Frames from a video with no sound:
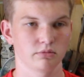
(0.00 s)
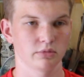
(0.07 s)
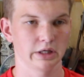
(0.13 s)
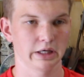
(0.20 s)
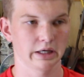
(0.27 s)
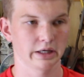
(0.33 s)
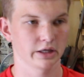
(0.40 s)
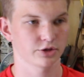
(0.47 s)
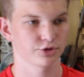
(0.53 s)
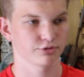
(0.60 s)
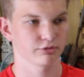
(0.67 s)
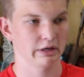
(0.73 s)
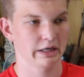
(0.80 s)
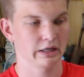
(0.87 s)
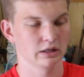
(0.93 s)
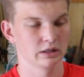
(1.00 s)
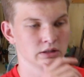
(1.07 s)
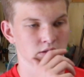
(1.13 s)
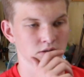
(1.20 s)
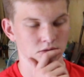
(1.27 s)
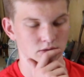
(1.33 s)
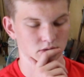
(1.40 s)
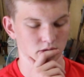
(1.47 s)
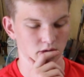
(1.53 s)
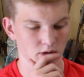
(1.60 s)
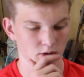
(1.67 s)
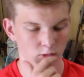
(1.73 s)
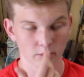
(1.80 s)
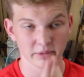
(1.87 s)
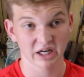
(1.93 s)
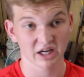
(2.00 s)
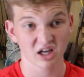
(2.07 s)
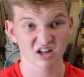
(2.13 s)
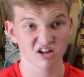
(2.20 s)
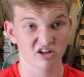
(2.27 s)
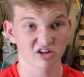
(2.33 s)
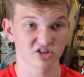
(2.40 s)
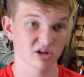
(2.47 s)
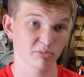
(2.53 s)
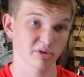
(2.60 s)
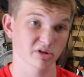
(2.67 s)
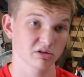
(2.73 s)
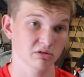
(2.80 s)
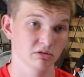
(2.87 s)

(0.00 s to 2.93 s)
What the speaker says: Yeah, I guess you're right. Well, I mean, I gotta call you something.